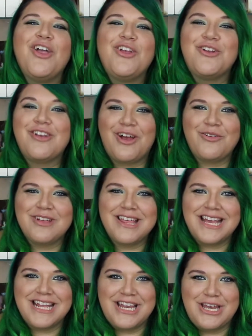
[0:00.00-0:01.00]
you're not
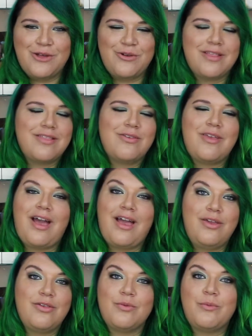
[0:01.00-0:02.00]
really gonna notice. So yeah, I
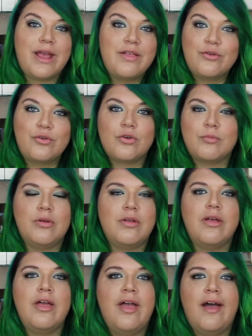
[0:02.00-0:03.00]
use a regular
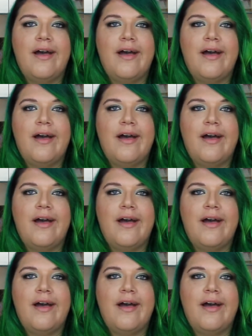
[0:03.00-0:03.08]
normal